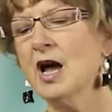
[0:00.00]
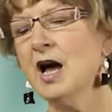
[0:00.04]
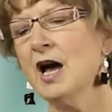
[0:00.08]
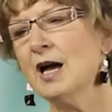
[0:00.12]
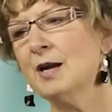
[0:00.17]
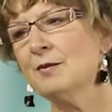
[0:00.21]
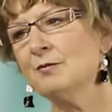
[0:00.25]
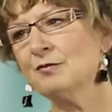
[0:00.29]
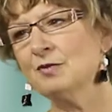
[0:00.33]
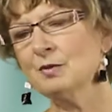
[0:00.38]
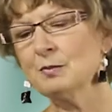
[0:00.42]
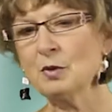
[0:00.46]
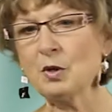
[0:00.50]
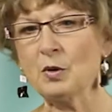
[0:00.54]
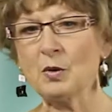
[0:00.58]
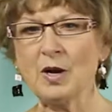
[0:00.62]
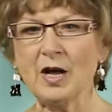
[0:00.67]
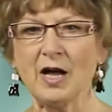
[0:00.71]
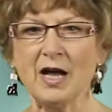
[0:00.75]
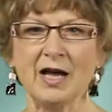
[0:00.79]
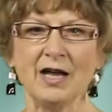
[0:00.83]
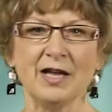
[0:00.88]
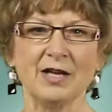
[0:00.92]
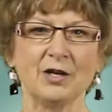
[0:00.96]
I'm from
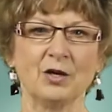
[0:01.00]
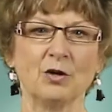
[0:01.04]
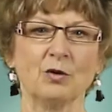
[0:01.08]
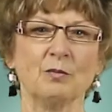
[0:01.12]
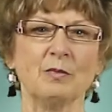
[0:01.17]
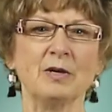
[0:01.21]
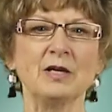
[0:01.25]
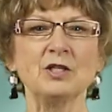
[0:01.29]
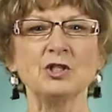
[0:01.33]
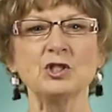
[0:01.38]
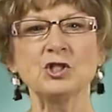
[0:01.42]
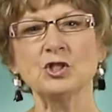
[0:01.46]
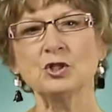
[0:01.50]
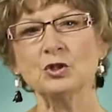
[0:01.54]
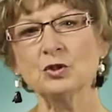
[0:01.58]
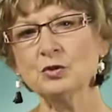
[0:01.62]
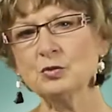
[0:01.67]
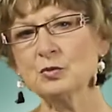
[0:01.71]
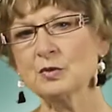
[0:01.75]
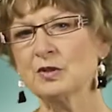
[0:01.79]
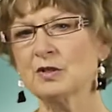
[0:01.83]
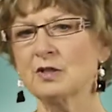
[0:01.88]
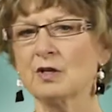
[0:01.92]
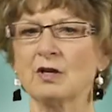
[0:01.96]
Ohio. My
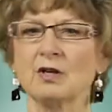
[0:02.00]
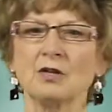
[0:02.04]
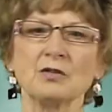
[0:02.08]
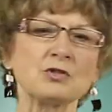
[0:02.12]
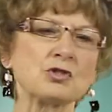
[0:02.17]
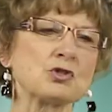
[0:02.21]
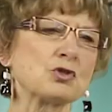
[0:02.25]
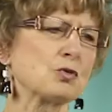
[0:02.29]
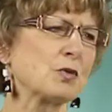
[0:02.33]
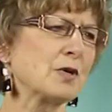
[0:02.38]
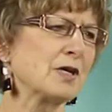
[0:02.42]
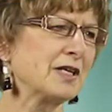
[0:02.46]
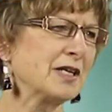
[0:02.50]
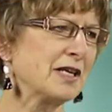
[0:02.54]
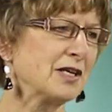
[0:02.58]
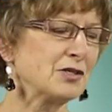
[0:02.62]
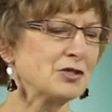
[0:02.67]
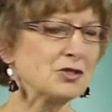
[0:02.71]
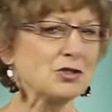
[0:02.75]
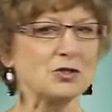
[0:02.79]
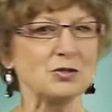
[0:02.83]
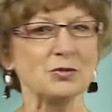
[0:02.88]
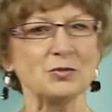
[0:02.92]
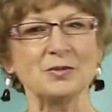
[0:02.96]
children are straight A
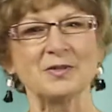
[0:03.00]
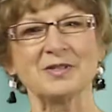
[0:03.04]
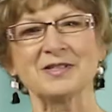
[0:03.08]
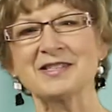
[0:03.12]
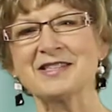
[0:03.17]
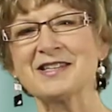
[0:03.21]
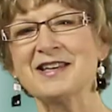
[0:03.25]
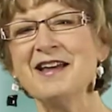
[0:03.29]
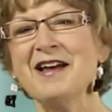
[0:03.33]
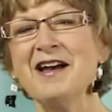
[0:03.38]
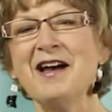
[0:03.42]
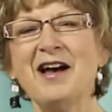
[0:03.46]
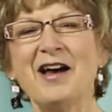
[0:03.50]
students.